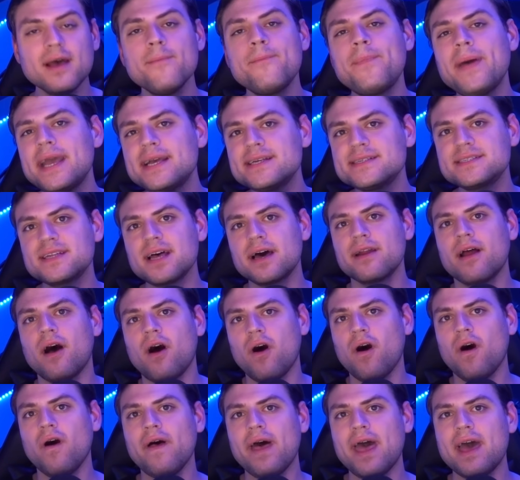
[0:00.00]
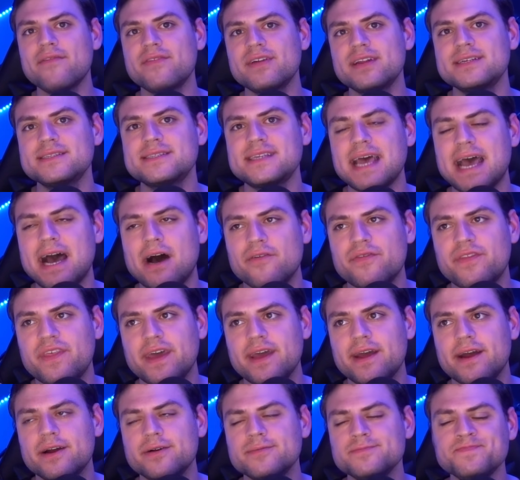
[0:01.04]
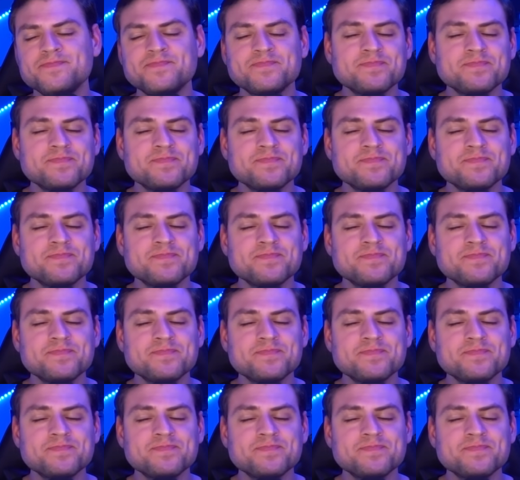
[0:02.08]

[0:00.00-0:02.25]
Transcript: based on all evidence out there,